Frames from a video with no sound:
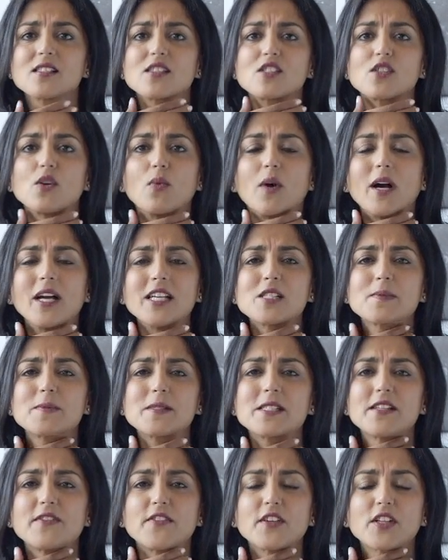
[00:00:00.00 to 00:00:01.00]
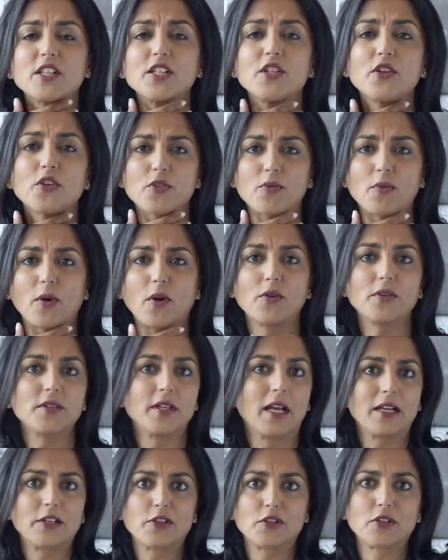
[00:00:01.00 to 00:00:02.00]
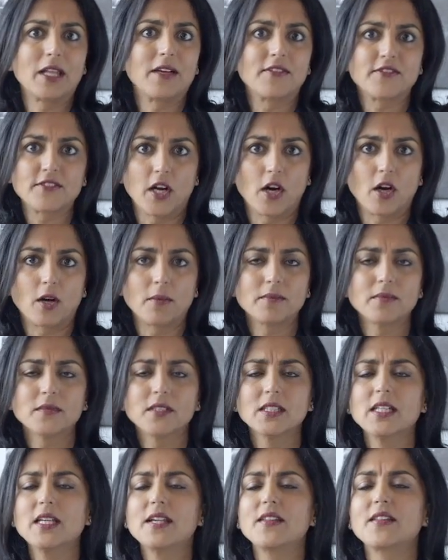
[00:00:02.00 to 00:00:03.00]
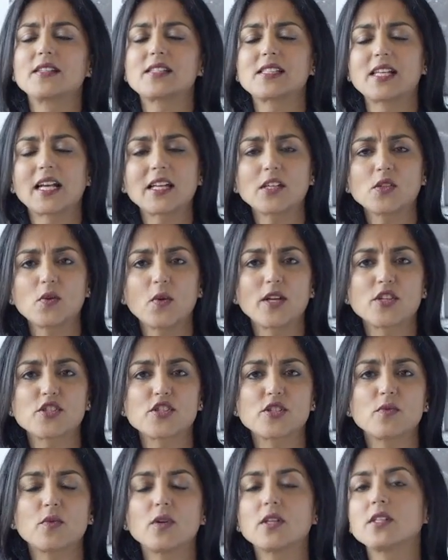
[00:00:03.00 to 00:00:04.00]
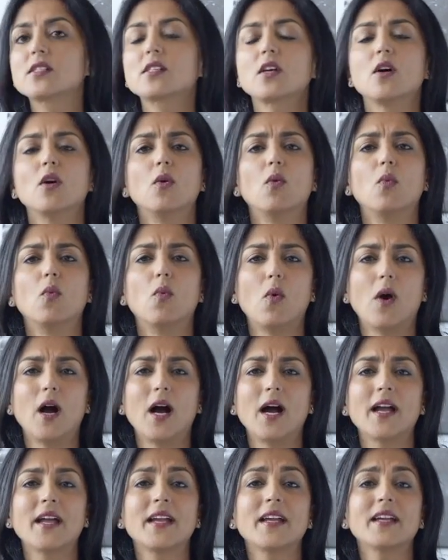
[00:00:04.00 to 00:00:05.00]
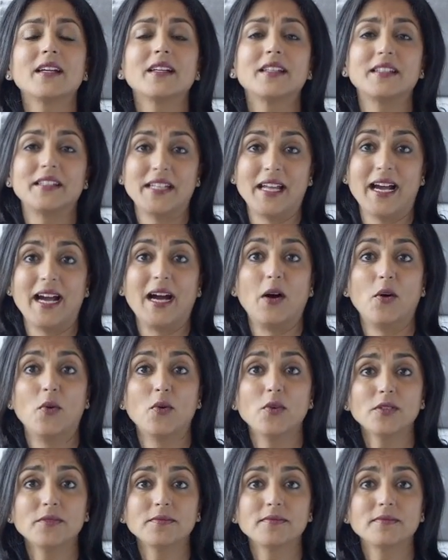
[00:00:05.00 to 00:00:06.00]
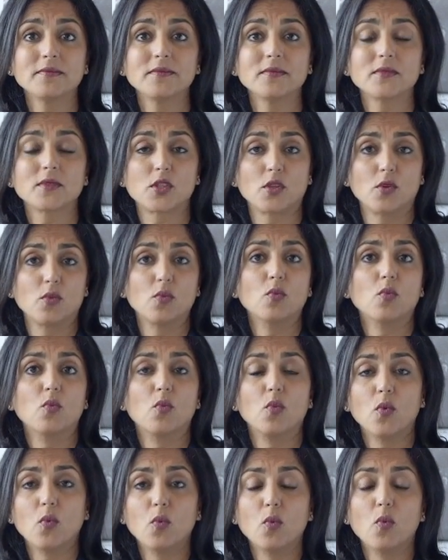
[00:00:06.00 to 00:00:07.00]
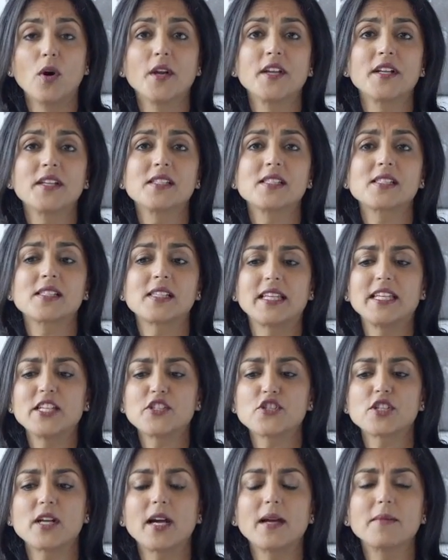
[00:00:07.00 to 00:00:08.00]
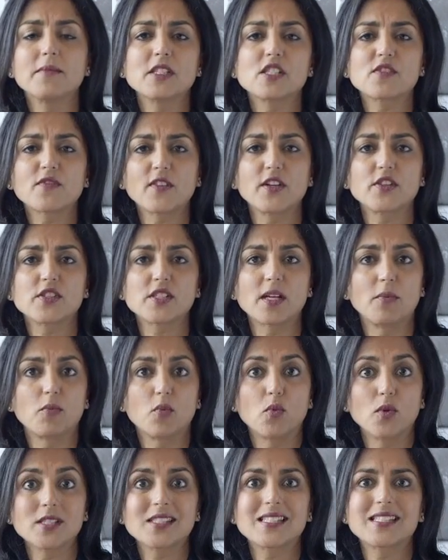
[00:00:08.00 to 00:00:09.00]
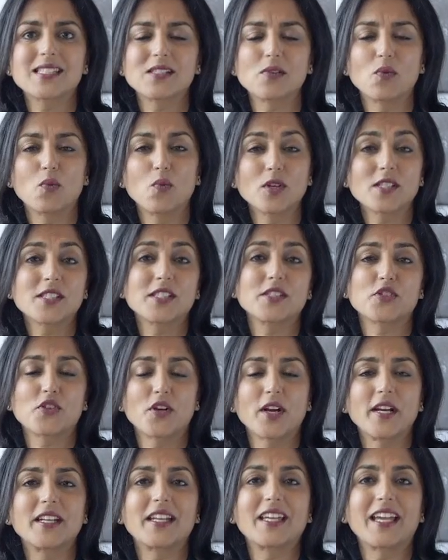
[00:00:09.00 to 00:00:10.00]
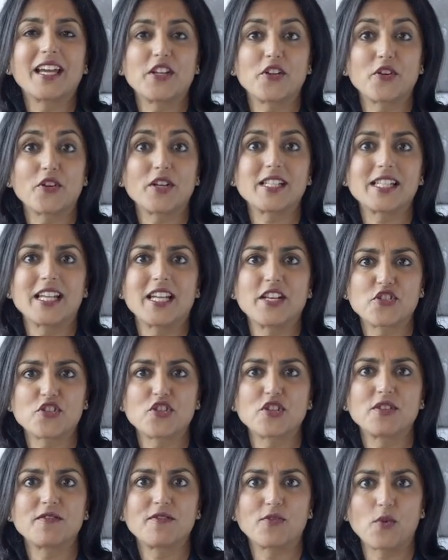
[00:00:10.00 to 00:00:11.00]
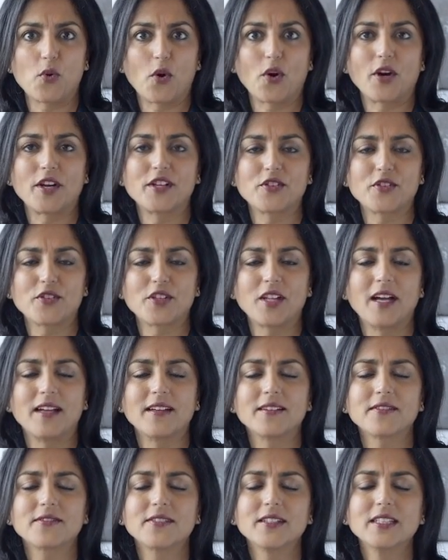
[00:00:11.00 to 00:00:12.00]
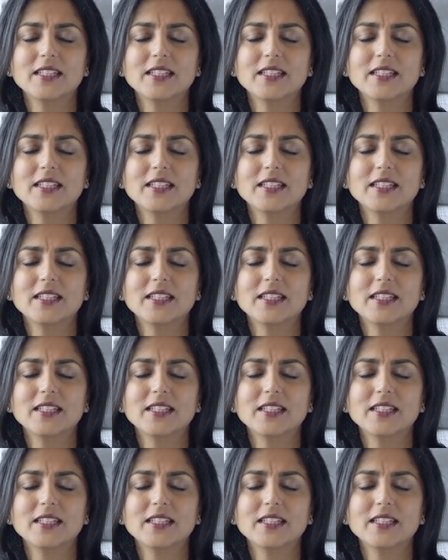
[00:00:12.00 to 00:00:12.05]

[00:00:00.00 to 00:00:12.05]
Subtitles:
So why specifically your throat, not your left arm? The second question was why now? So what is, each time this flares up, what's it trying to get your attention for in your life?